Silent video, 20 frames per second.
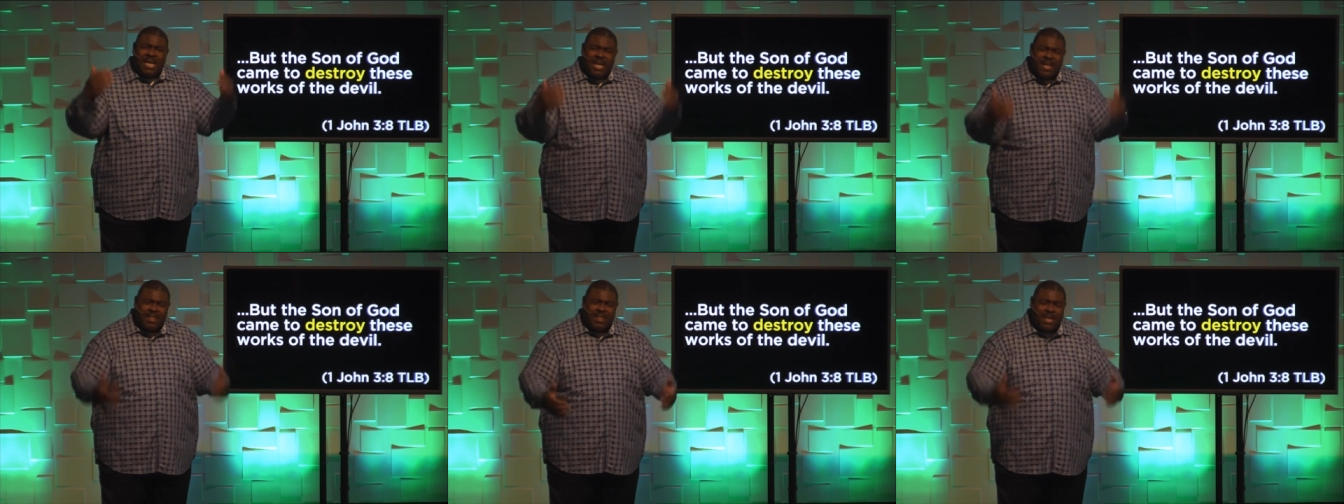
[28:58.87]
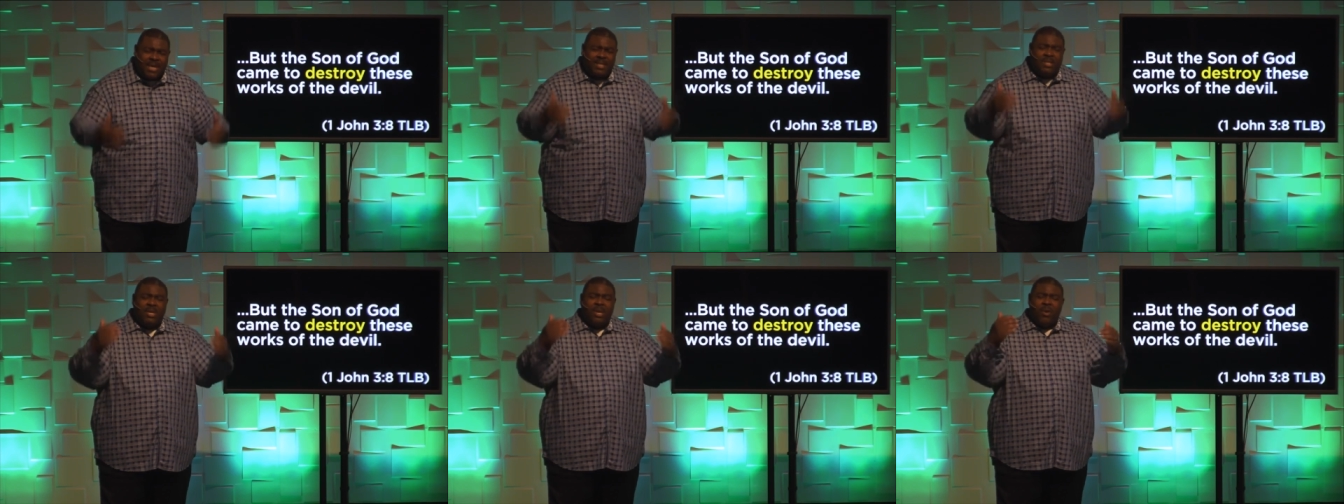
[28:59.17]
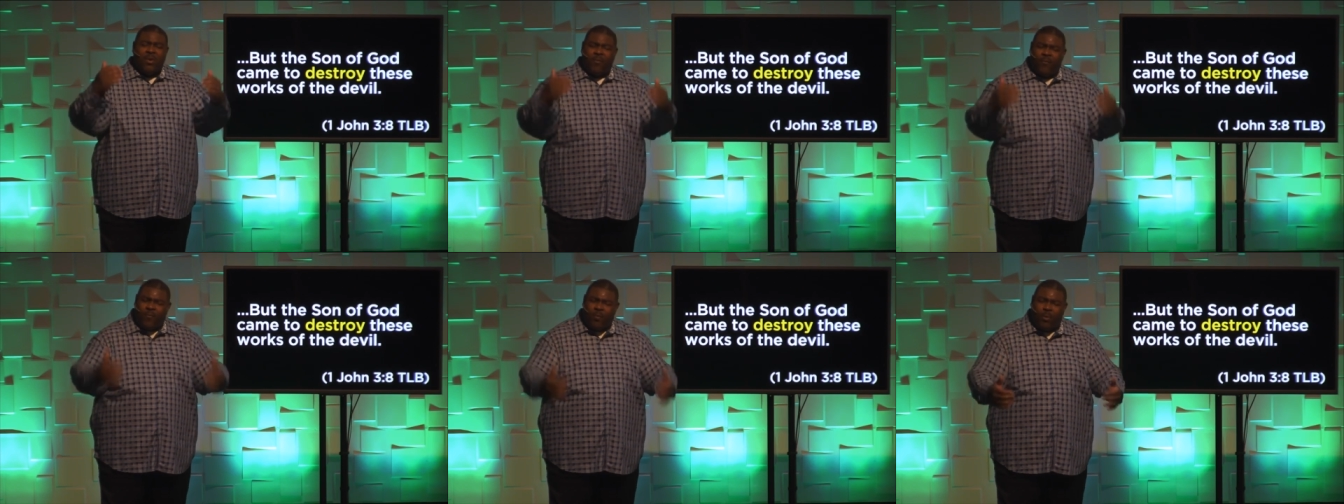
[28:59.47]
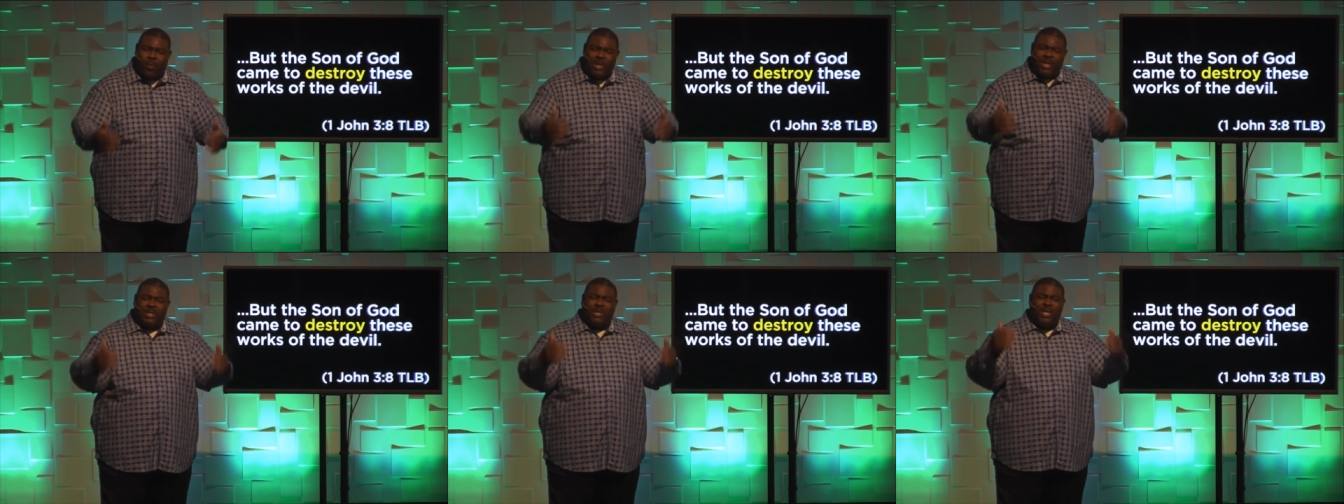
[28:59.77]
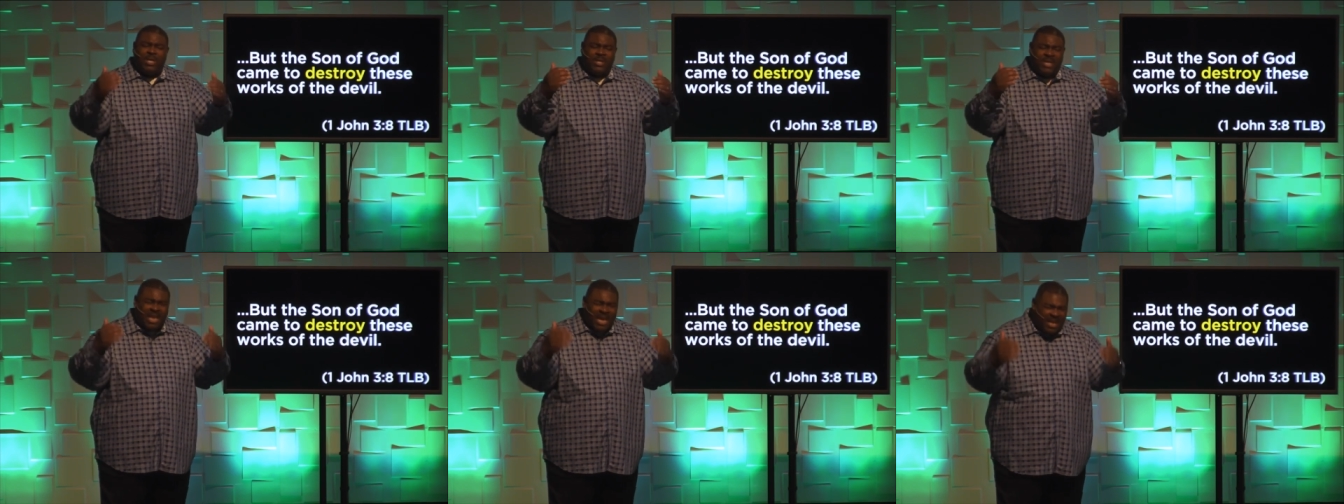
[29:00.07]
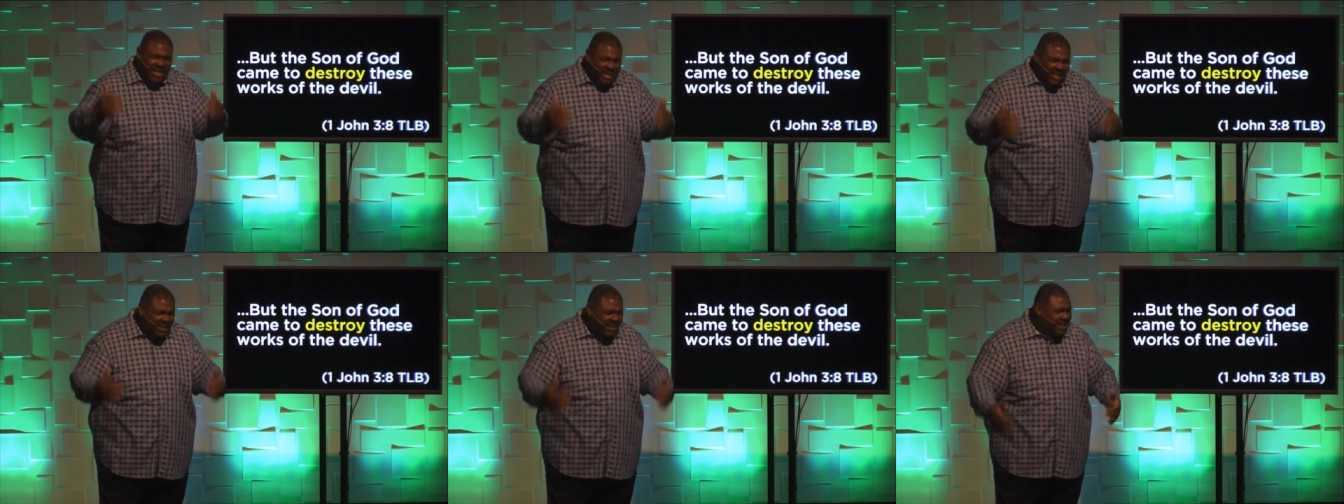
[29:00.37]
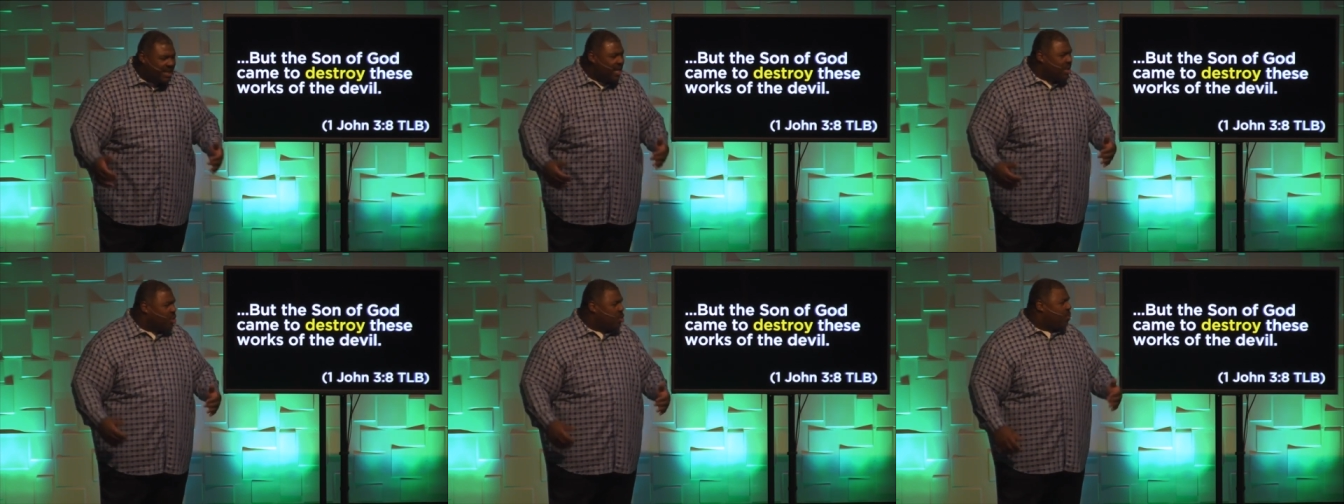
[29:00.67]
this foolishness
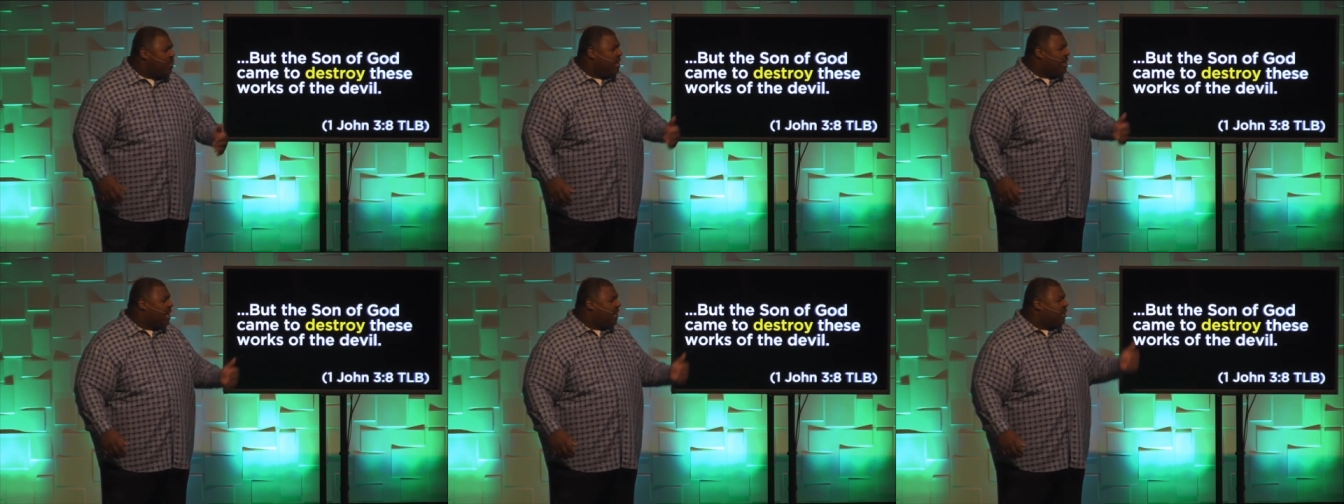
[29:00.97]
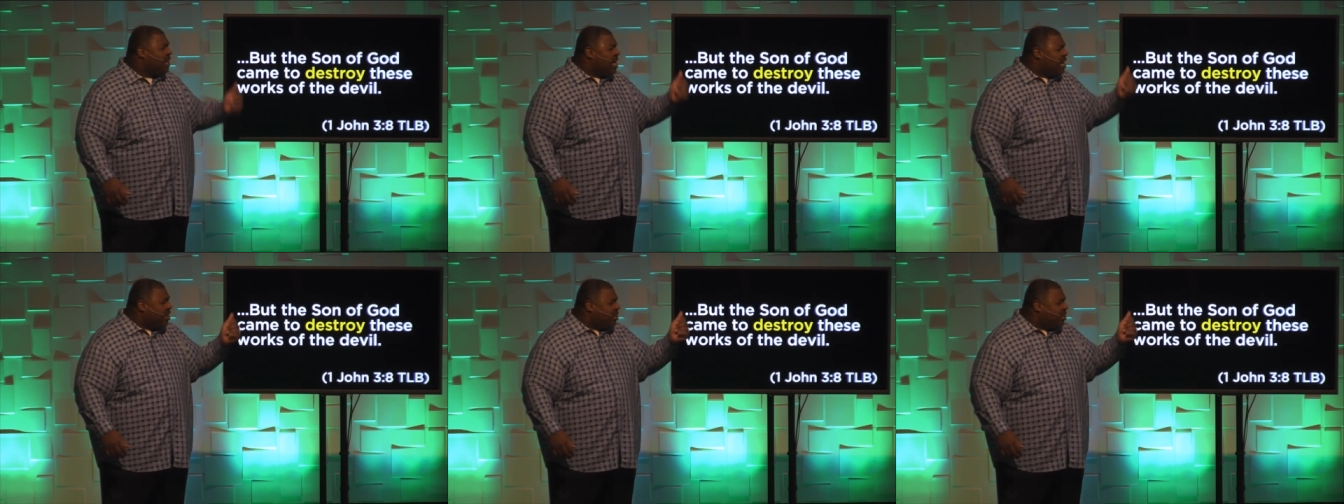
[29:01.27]
continue because